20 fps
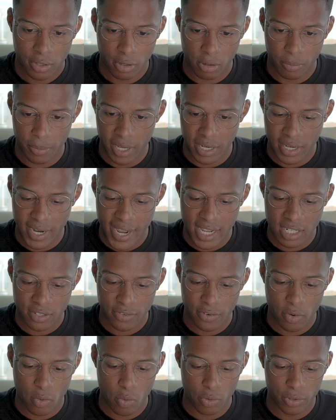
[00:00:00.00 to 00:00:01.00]
They'll be in
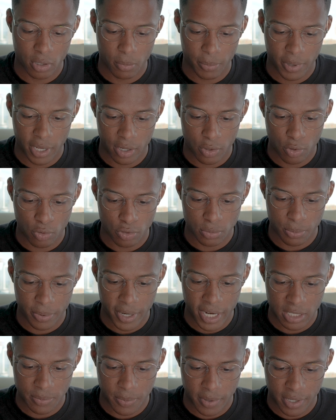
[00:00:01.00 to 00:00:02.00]
Nashville or they'll be in Cool
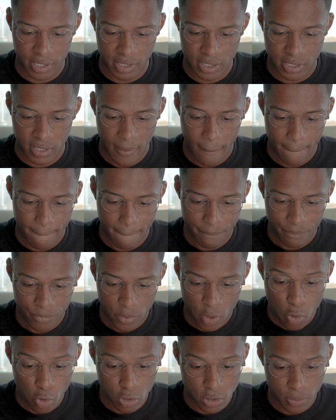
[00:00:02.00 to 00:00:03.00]
Springs because
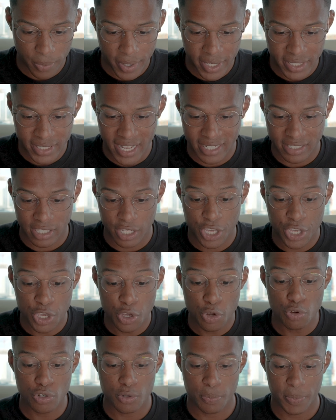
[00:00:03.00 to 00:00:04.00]
Cool Springs has a
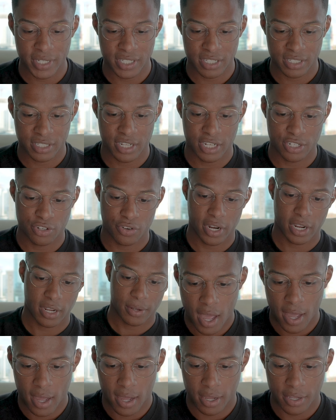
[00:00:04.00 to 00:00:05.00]
huge business district.
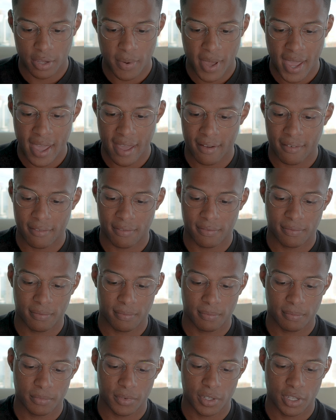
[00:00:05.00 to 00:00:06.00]
Uh, you have,
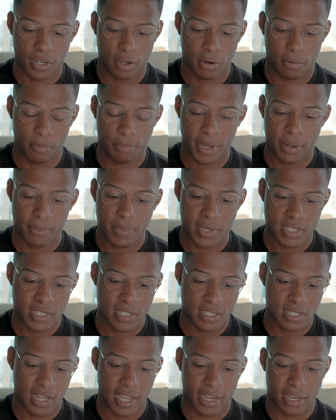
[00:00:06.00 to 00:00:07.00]
you know, big
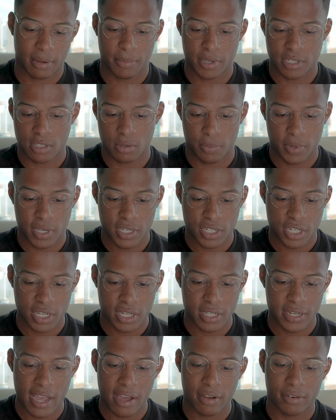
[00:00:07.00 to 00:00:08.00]
businesses like
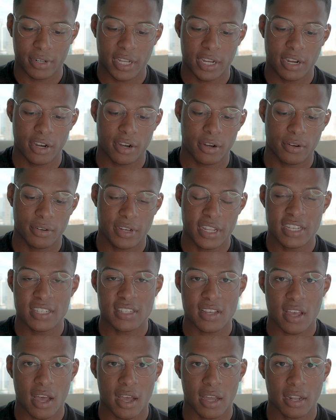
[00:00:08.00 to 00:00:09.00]
Mitsubishi down here,
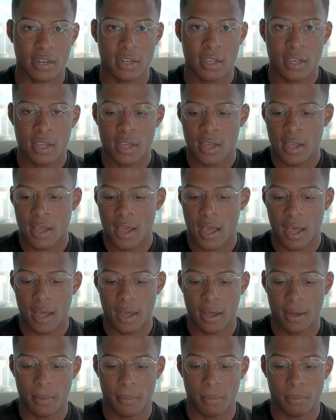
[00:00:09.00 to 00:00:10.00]
Nissan,
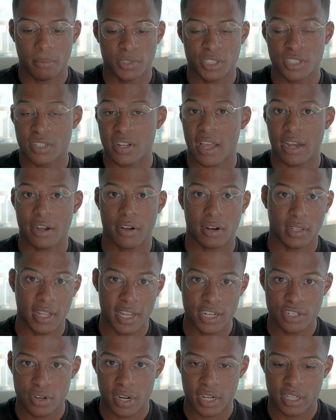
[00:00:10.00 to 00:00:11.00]
um, Schneider
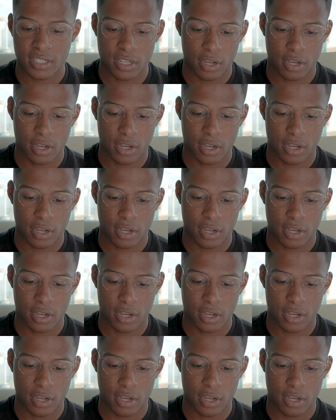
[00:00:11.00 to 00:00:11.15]
Electric.